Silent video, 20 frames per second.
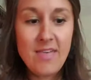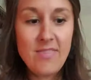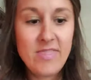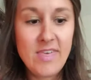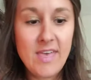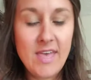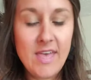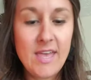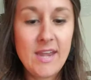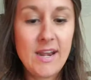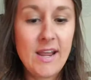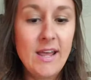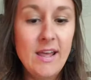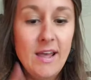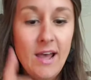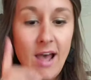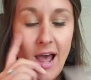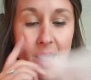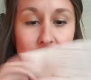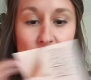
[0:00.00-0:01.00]
then
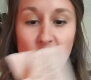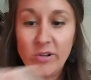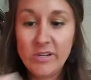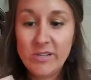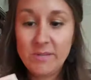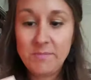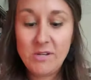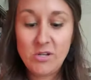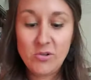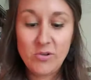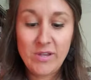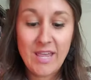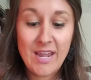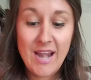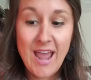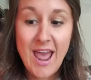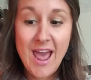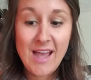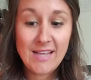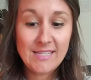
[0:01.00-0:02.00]
I'm going to be doing an
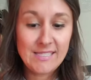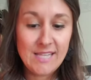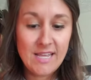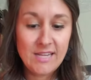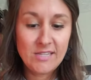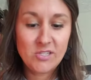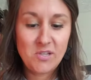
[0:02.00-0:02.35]
accent,